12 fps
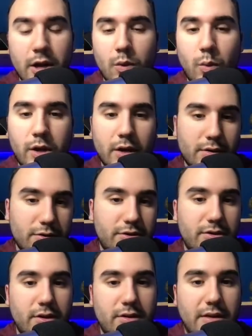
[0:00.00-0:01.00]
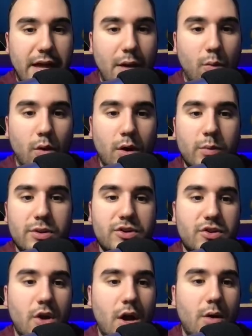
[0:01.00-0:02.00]
We understood that. What we
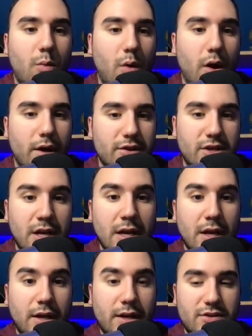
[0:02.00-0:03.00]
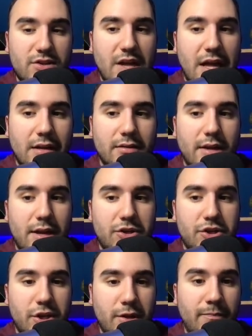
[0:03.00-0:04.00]
saw was
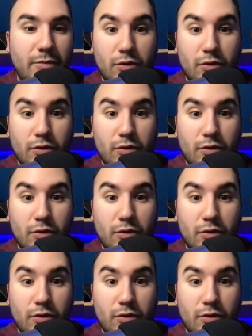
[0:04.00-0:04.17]
consolidation,